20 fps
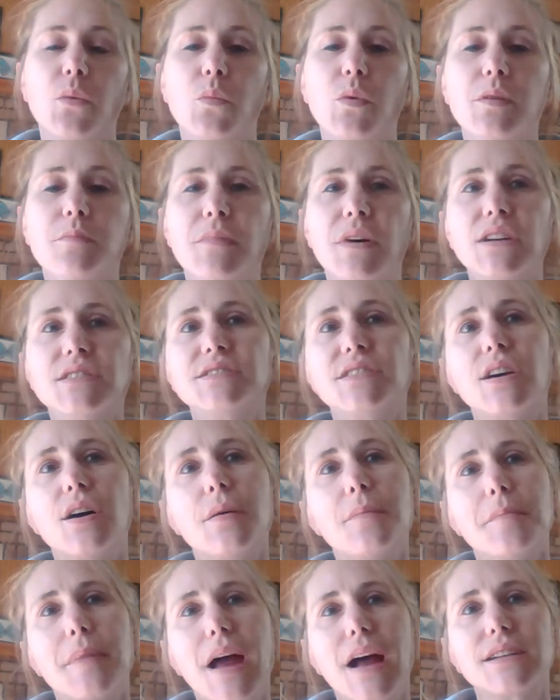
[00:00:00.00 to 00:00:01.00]
we must
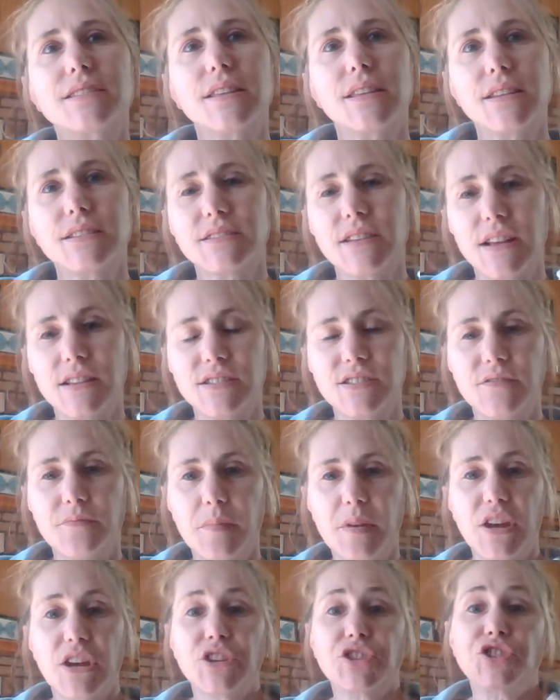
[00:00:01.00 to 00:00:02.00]
come back to the sense
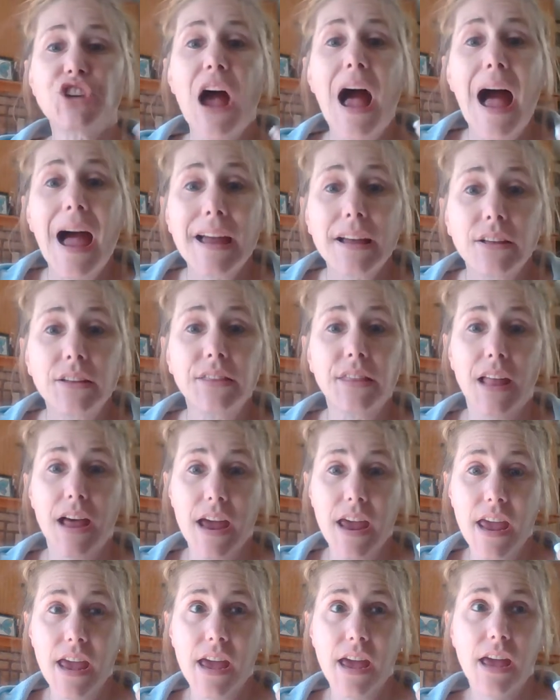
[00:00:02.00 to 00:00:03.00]
of being
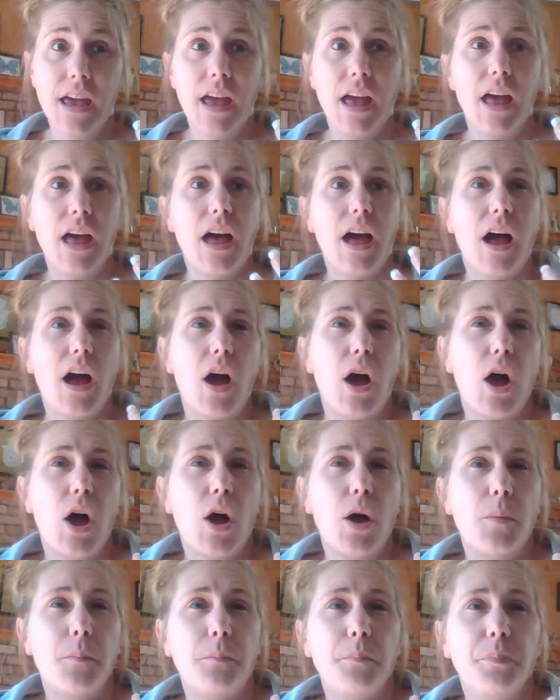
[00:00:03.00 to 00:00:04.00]
childlike
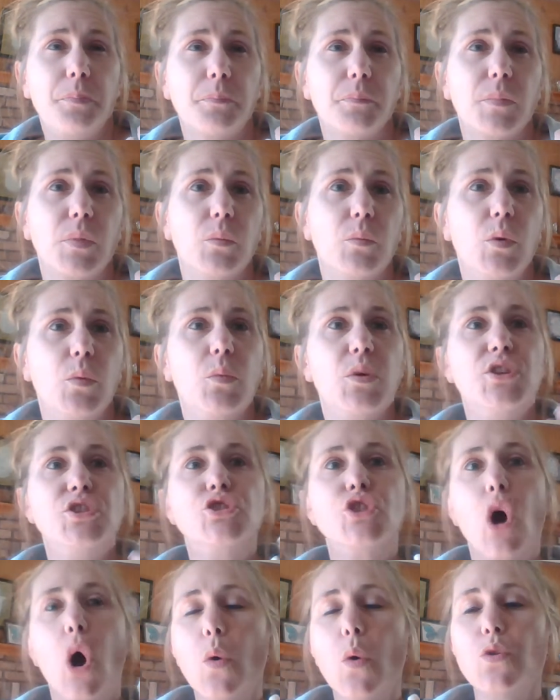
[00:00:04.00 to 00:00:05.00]
when we
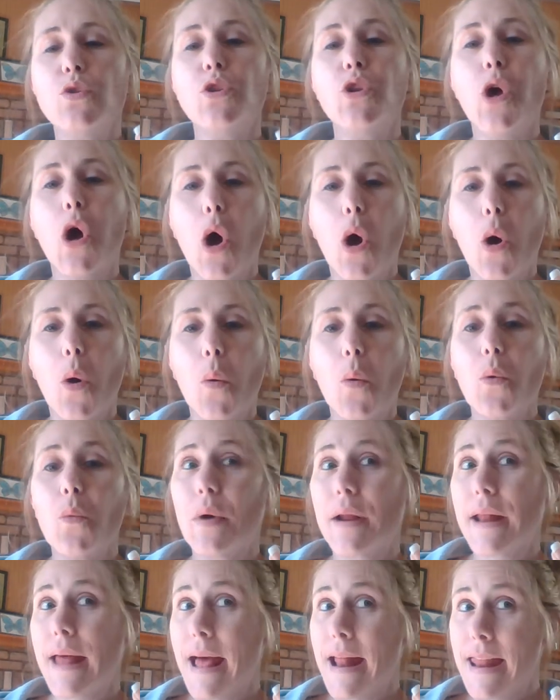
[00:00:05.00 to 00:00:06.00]
don't know
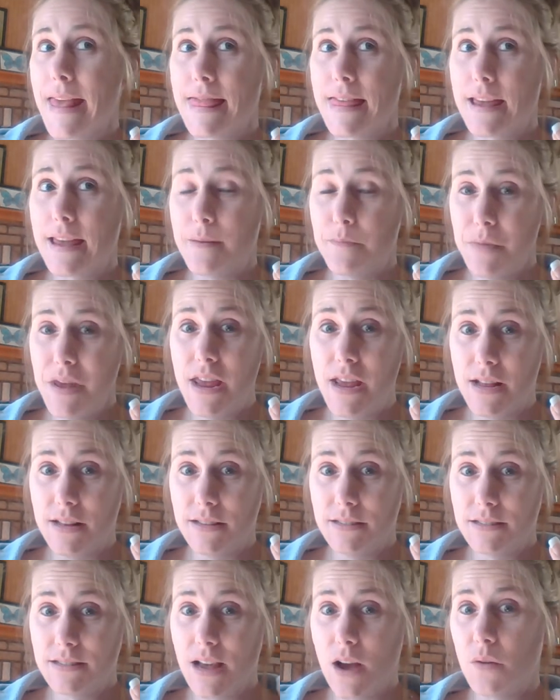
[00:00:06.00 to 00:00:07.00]
what anything
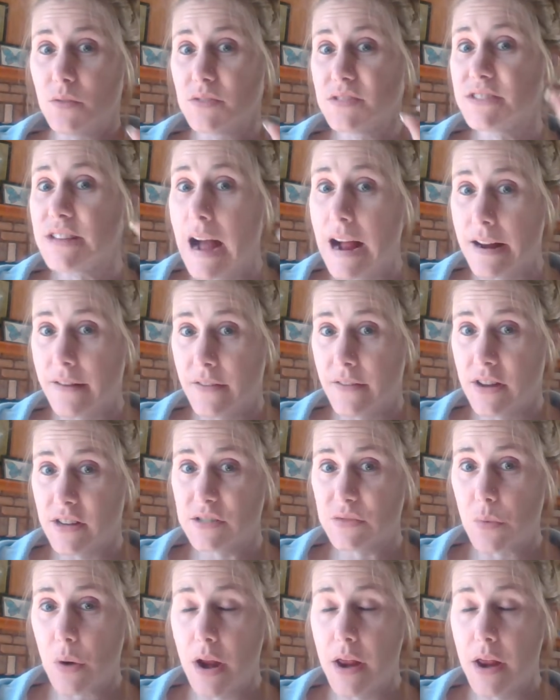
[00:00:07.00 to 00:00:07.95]
means outside of us,